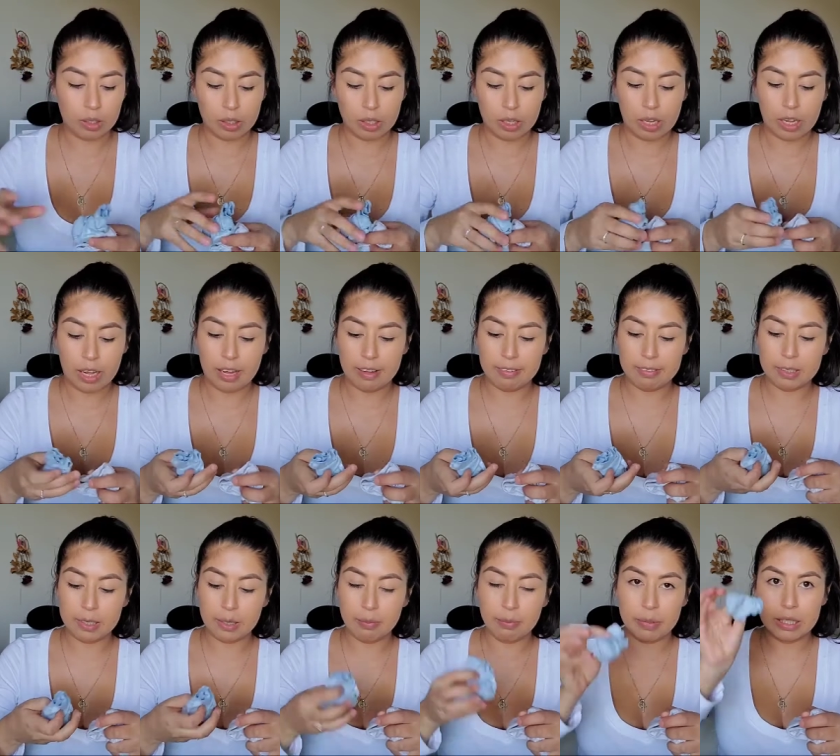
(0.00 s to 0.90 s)
I have
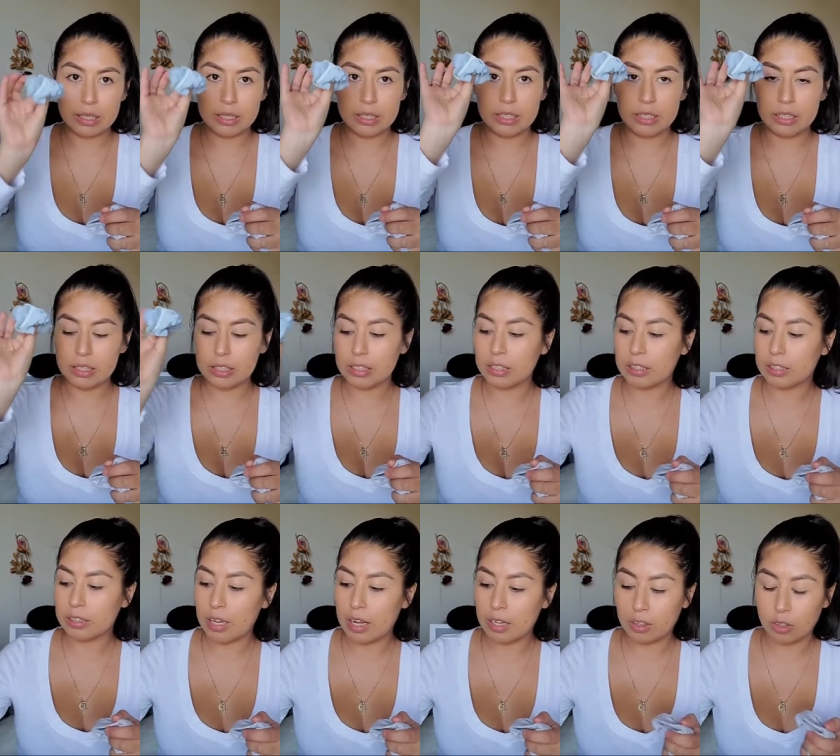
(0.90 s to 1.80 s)
some mittens
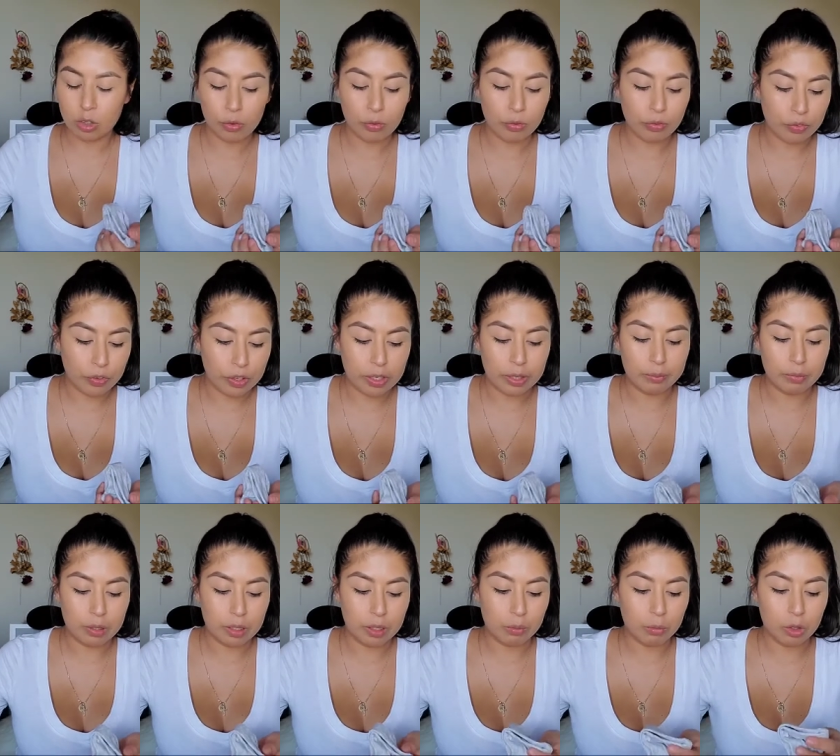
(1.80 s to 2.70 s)
that don't fit him
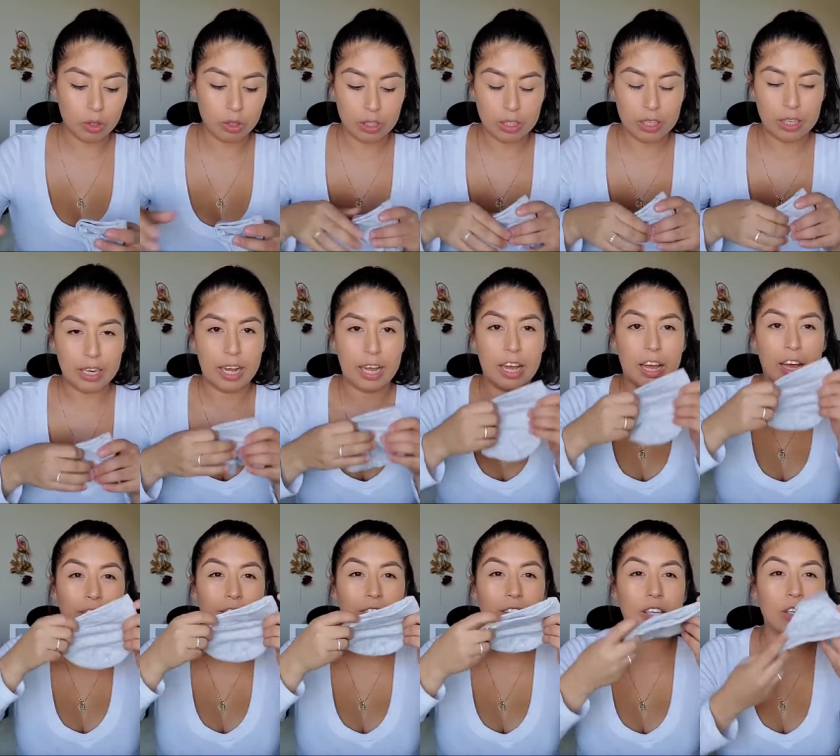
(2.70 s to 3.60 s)
anymore, and I have
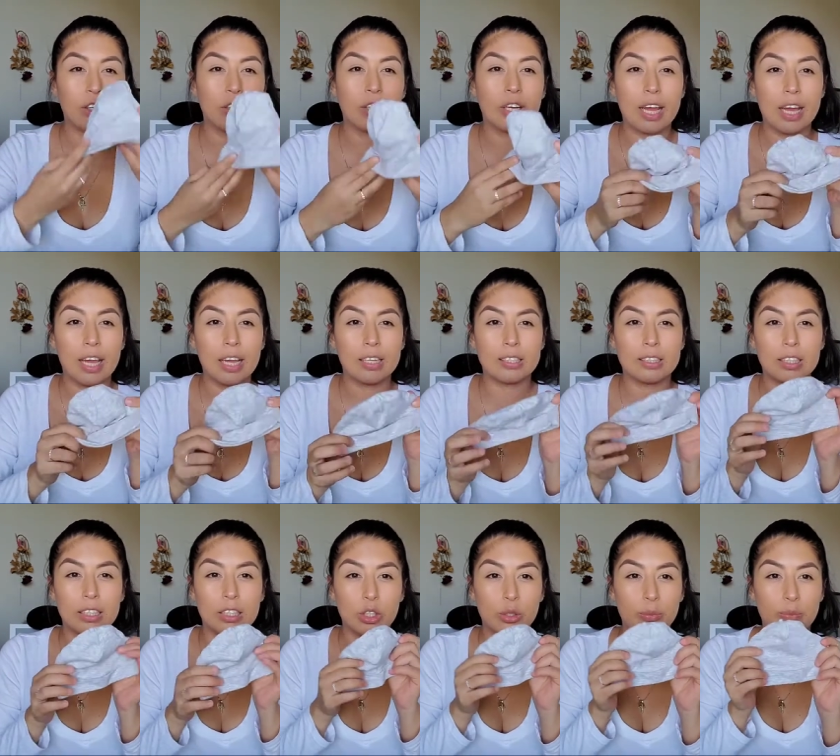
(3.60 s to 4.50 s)
a little hat, a
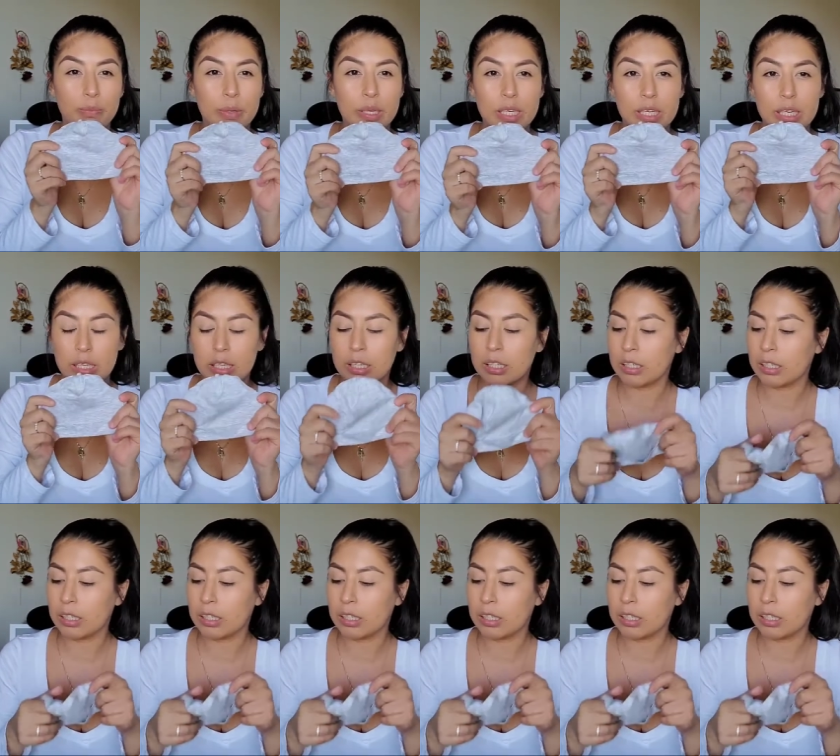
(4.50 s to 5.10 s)
little beanie.